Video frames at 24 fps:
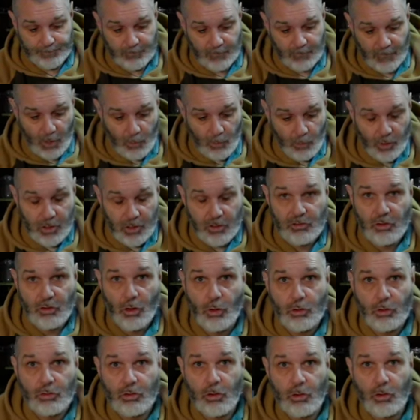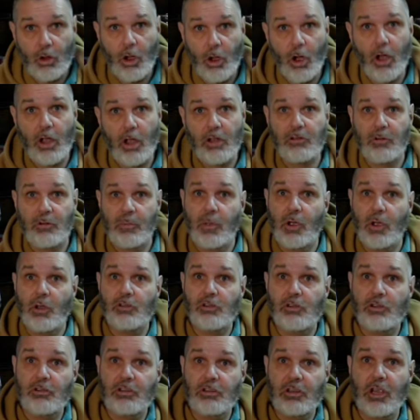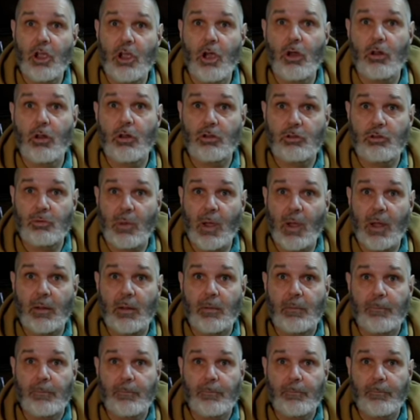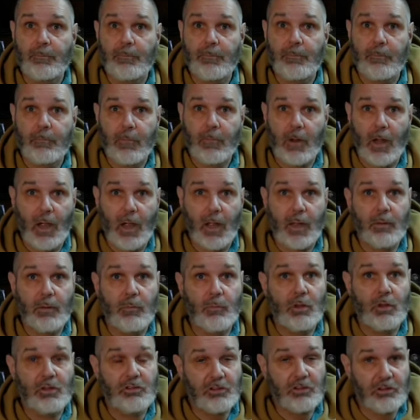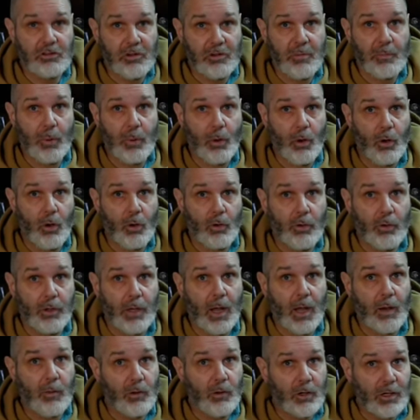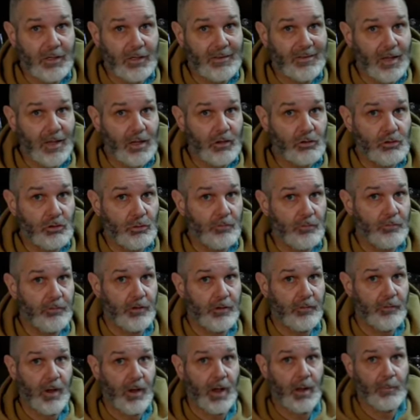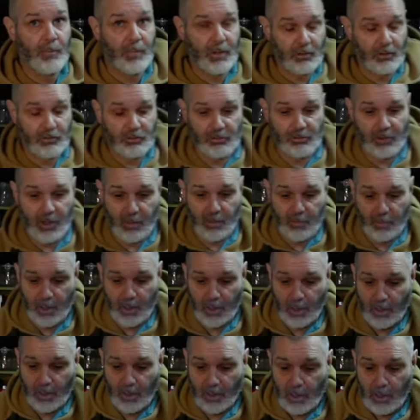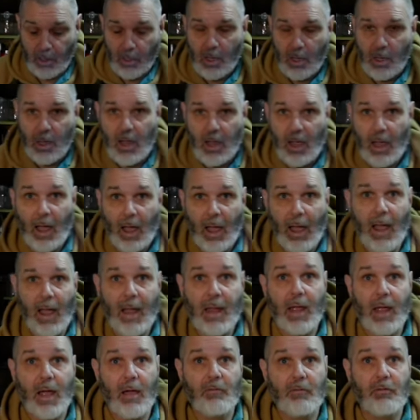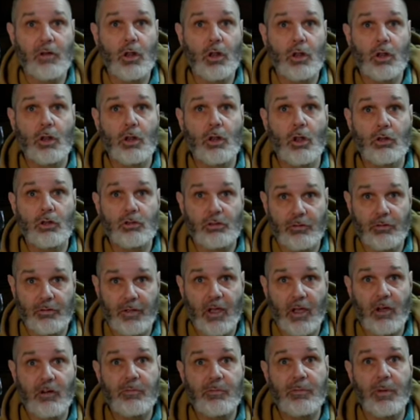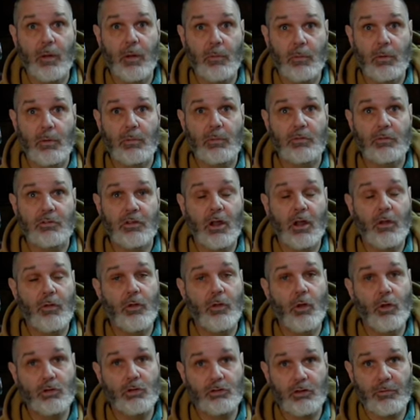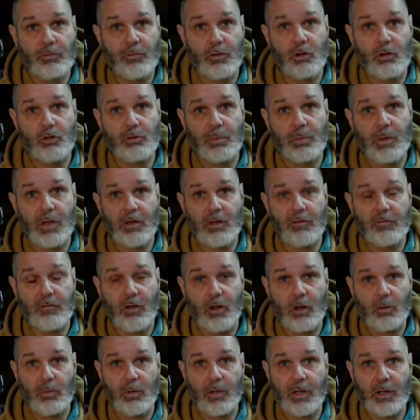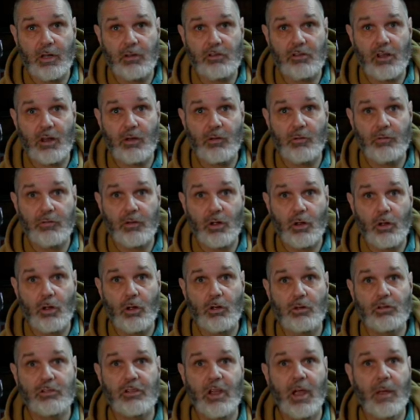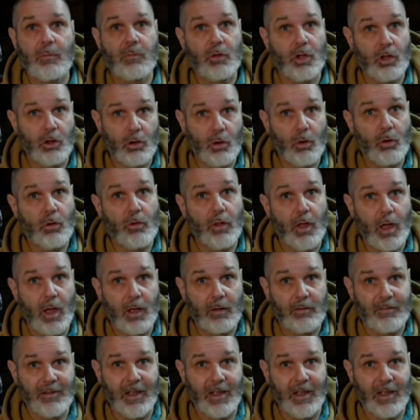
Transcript: now what it's also got is emergency call as well right which is important now I'm going to tell you something right I'm being straight with you I have a lot of health problems. Now, those of you who's been a follower of the channel for a long time, you know that.